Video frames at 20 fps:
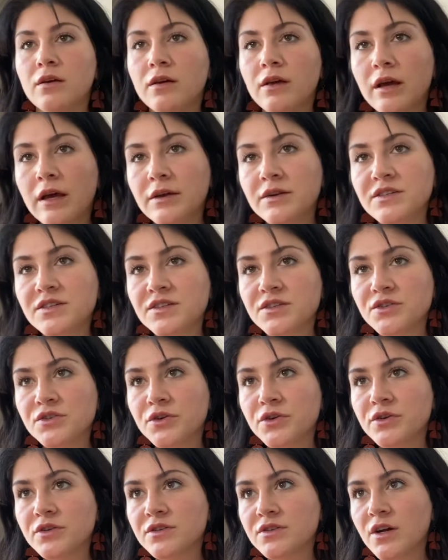I'm just gonna show
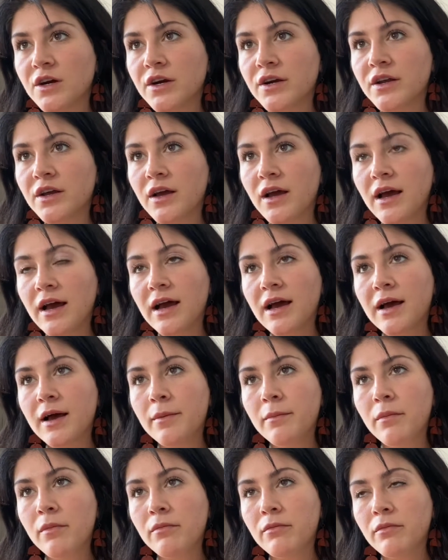you this card.
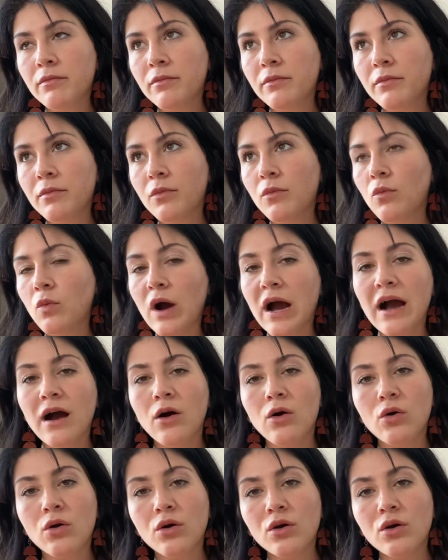Wow.